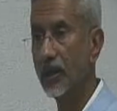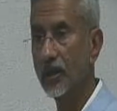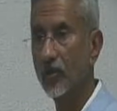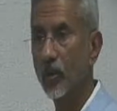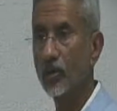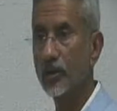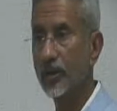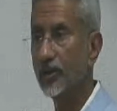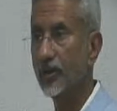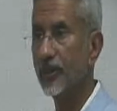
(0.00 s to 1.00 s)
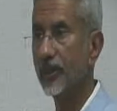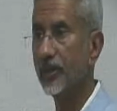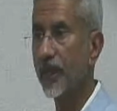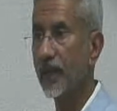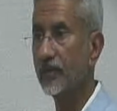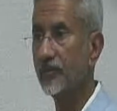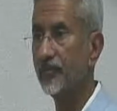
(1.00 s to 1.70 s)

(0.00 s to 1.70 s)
in a more contemporary manner.